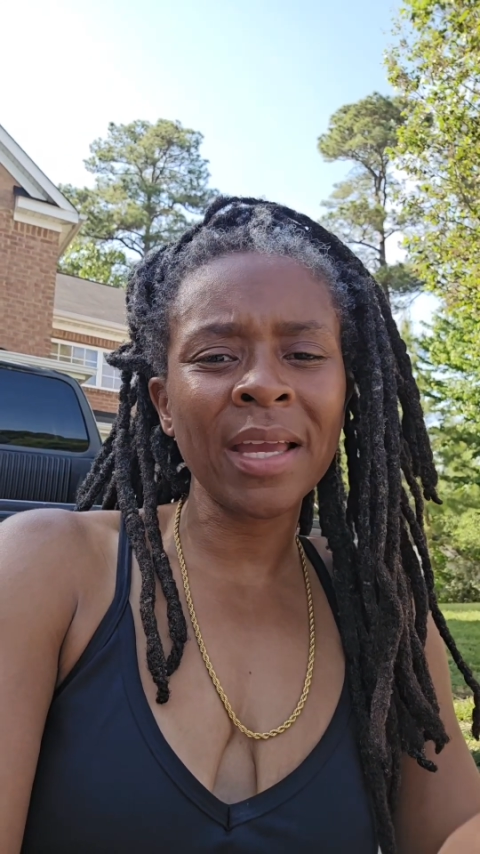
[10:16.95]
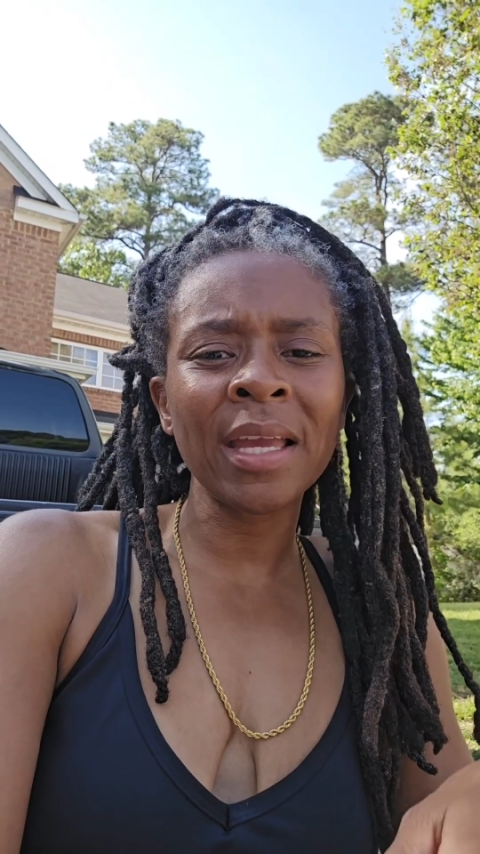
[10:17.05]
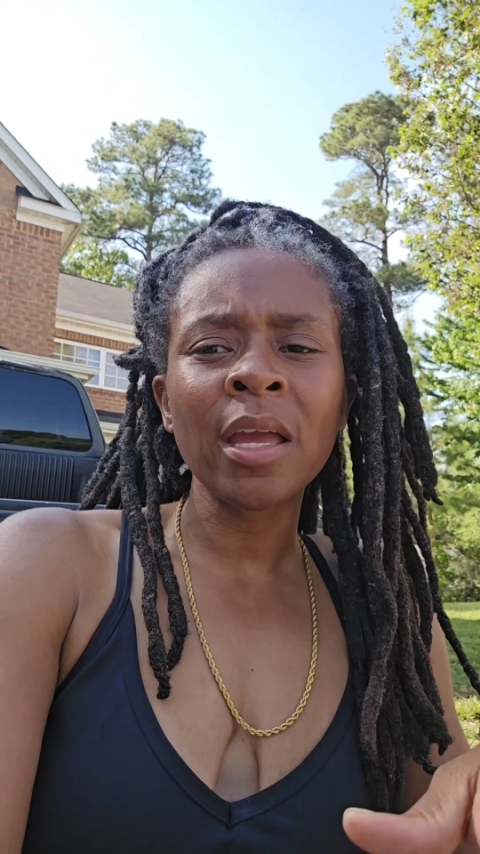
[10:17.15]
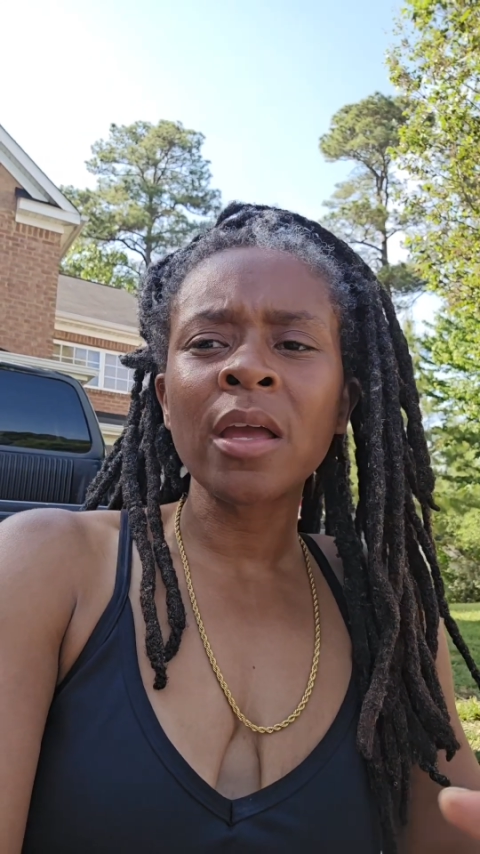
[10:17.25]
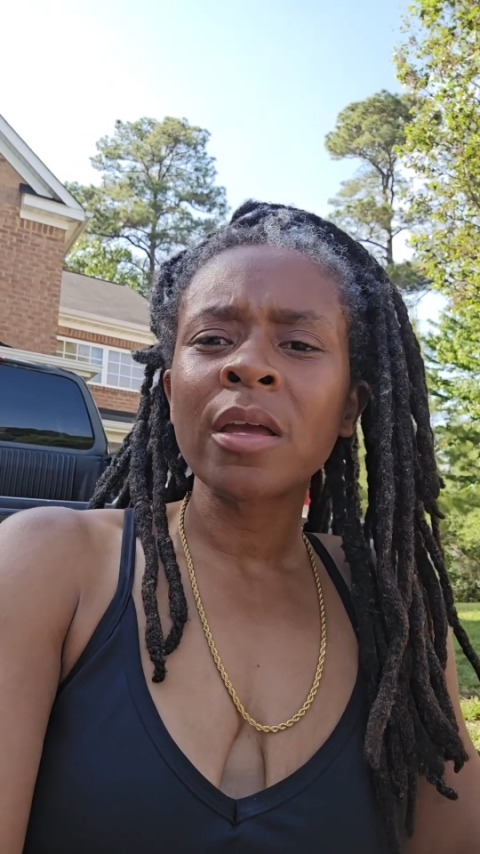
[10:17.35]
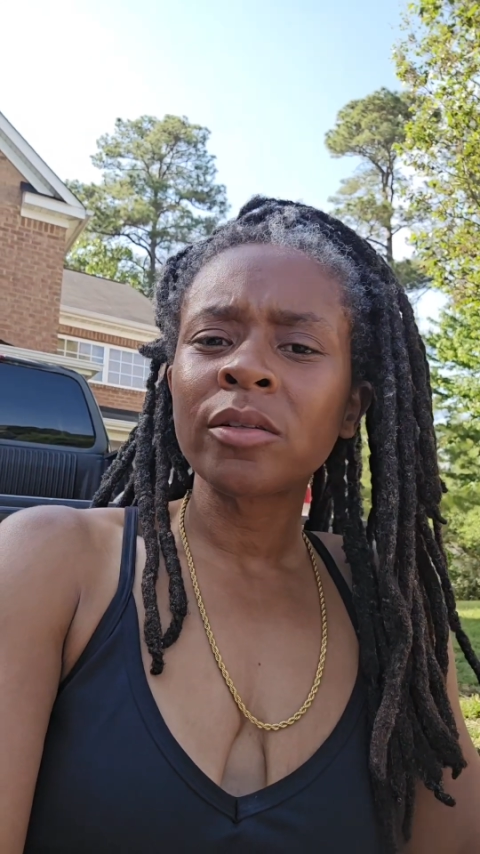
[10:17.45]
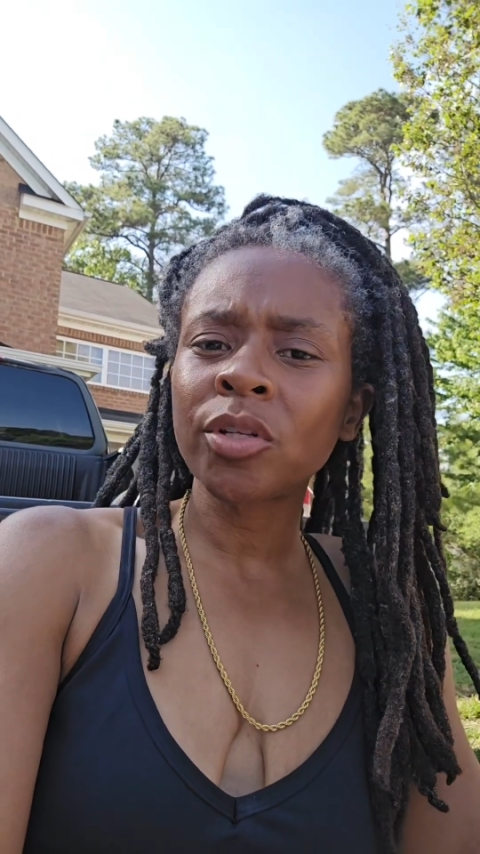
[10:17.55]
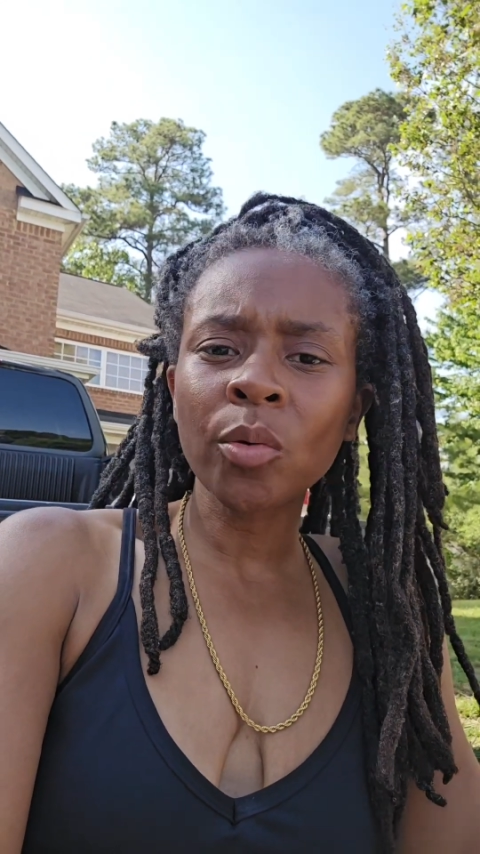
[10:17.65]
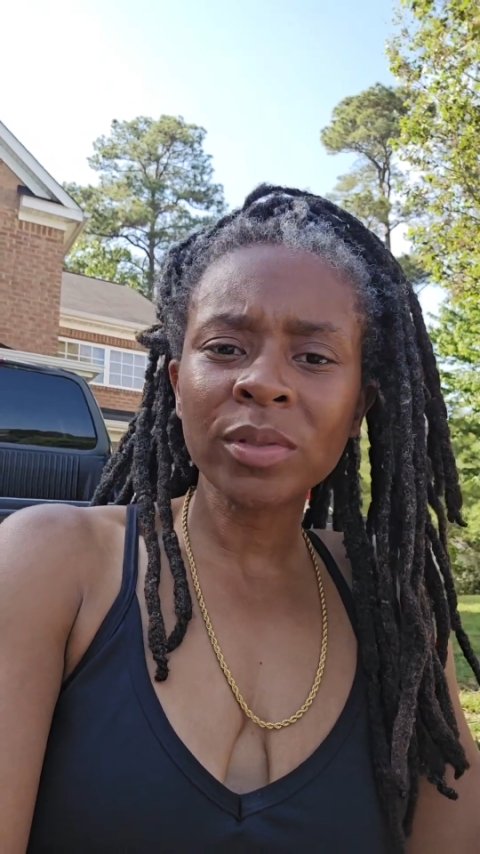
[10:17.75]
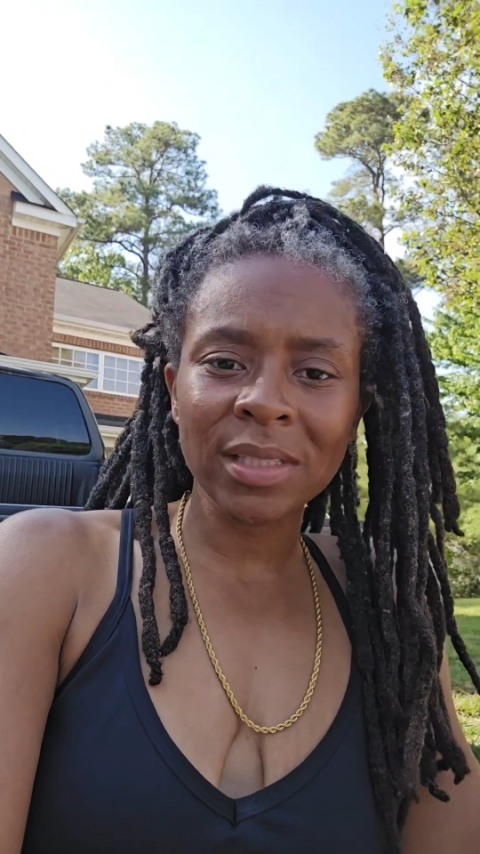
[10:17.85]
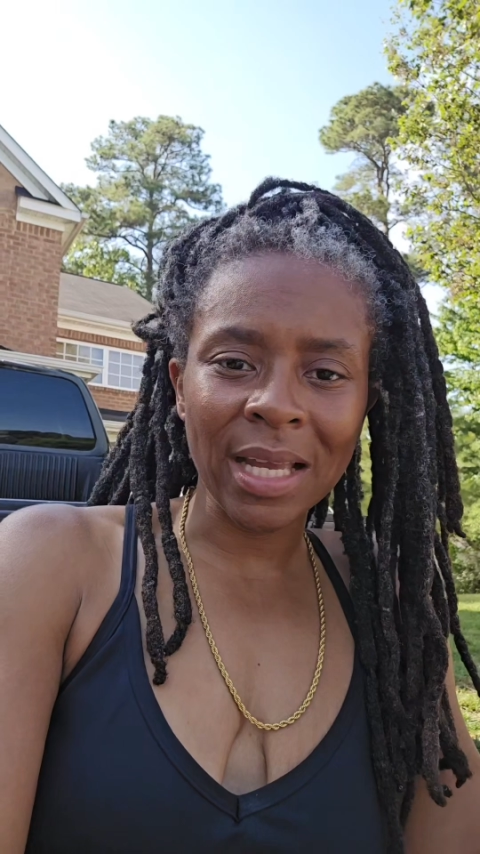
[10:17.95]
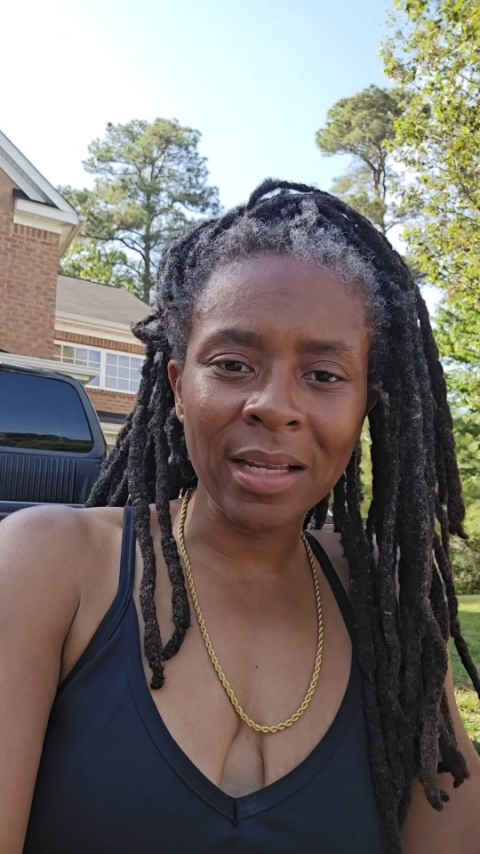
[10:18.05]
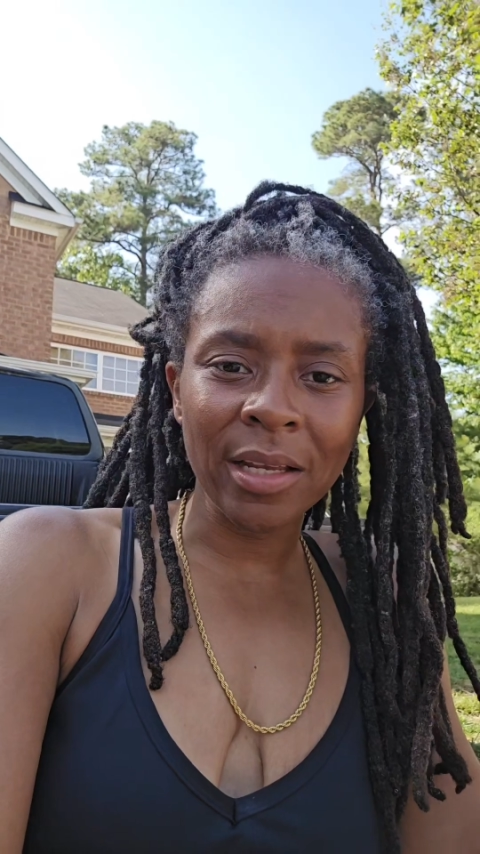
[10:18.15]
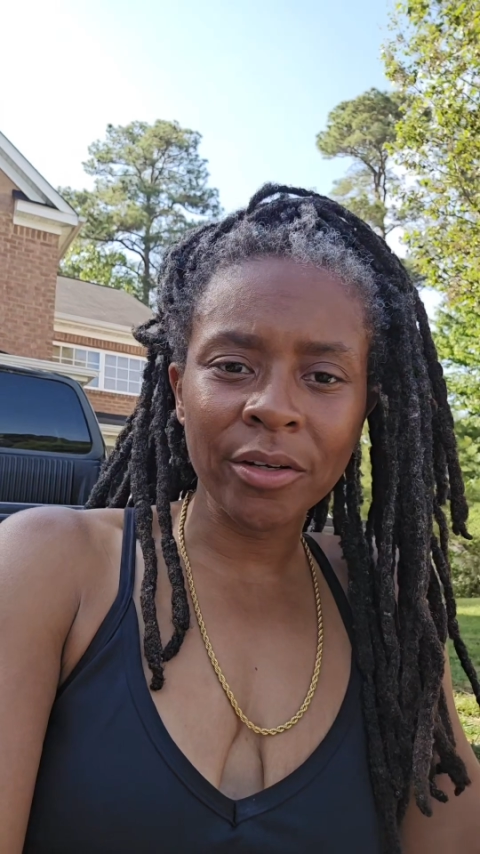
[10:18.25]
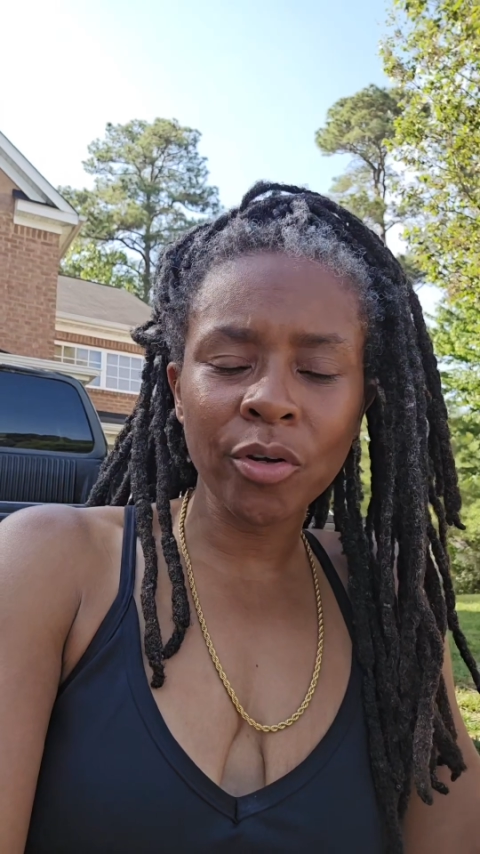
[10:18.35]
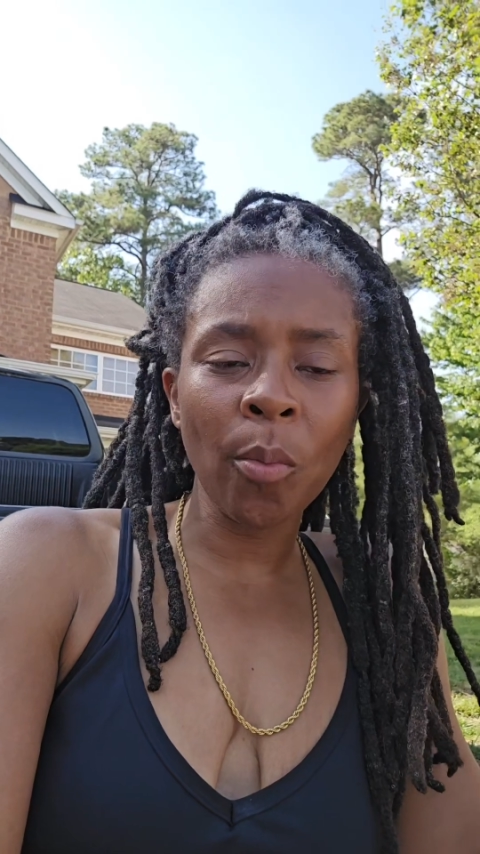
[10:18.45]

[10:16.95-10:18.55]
Like, don't stay there.